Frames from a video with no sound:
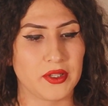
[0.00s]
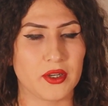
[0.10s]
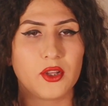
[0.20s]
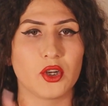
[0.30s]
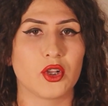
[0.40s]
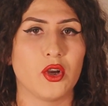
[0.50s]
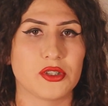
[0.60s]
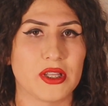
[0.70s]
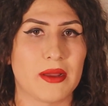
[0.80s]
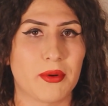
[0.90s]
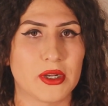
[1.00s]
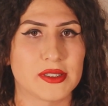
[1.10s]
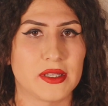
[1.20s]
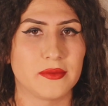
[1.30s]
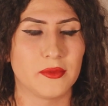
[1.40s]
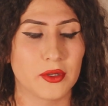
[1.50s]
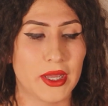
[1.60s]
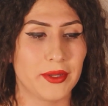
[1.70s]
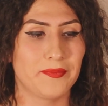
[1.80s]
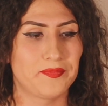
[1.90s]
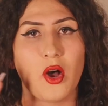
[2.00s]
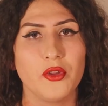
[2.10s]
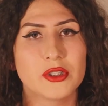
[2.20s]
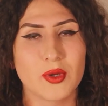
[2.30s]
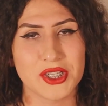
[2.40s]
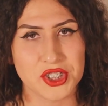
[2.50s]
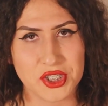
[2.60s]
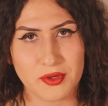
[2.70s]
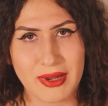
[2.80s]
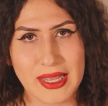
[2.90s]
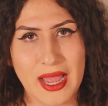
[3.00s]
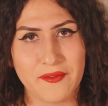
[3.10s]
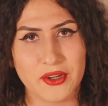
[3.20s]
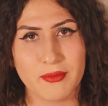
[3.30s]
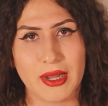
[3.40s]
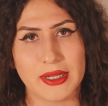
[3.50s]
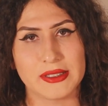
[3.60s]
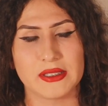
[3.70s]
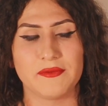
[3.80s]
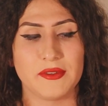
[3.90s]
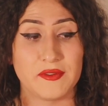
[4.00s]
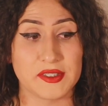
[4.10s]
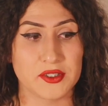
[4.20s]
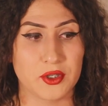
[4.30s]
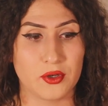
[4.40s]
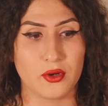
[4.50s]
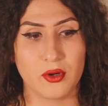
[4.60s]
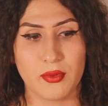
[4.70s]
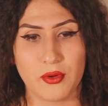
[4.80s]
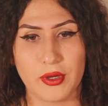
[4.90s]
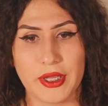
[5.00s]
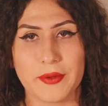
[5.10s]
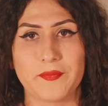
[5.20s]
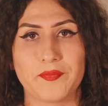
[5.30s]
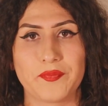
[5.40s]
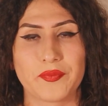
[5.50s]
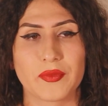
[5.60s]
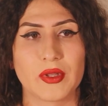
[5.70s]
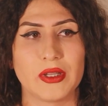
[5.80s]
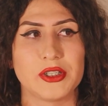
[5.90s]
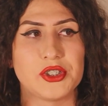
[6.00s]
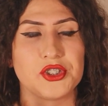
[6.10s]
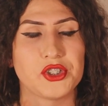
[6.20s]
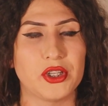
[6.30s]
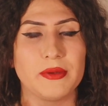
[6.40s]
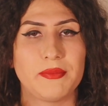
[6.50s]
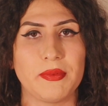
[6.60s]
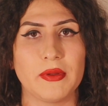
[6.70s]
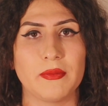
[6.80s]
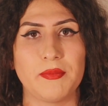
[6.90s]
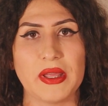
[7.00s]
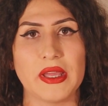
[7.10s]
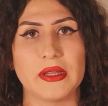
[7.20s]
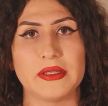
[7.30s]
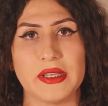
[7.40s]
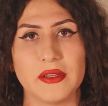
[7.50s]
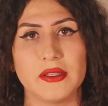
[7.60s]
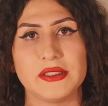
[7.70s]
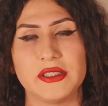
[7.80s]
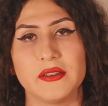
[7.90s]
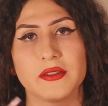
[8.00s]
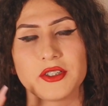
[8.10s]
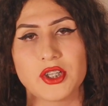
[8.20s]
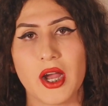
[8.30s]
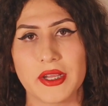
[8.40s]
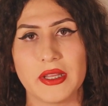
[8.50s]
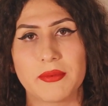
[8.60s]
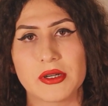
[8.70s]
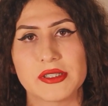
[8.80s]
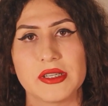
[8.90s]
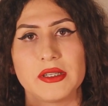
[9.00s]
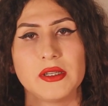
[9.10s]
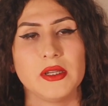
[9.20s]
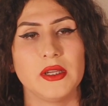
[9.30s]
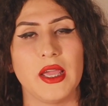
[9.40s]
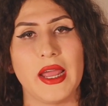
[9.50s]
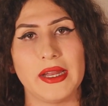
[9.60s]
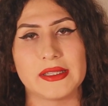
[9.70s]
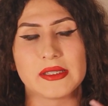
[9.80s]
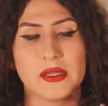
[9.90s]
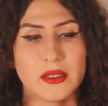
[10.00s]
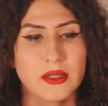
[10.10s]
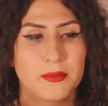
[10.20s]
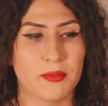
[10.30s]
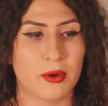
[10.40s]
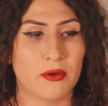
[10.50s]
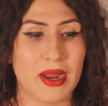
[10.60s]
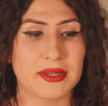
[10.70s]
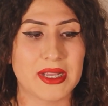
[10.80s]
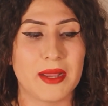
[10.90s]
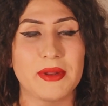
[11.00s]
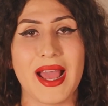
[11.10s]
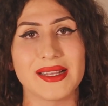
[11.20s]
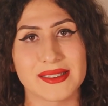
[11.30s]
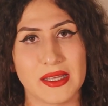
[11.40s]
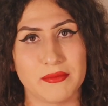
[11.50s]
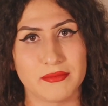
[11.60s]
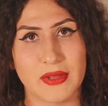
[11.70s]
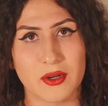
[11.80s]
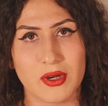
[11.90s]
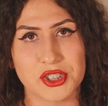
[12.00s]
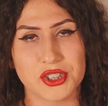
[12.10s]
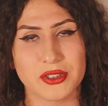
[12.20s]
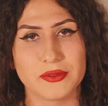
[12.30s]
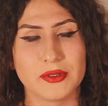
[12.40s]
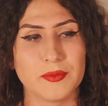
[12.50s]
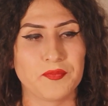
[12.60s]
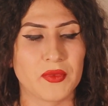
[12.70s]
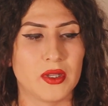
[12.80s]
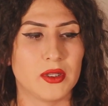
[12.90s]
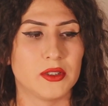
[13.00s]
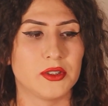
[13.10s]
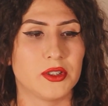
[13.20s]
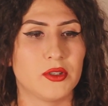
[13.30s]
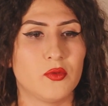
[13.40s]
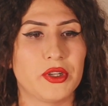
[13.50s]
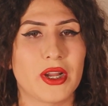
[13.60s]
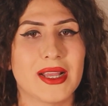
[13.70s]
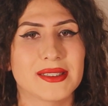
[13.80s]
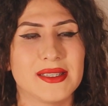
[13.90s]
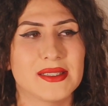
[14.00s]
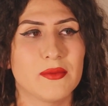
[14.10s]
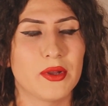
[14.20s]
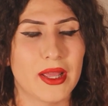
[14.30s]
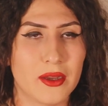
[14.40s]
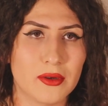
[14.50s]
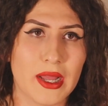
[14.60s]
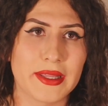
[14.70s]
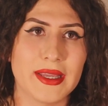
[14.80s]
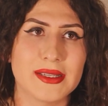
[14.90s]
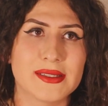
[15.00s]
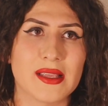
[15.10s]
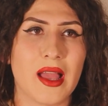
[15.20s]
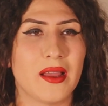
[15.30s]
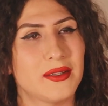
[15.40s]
you're a little closer to that person, okay? All those questions that you might have in your mind, if this is a girl or a boy, shouldn't be a deal until you're talking to that person and it's the right time to ask them that question. When you're asking someone out, I guess,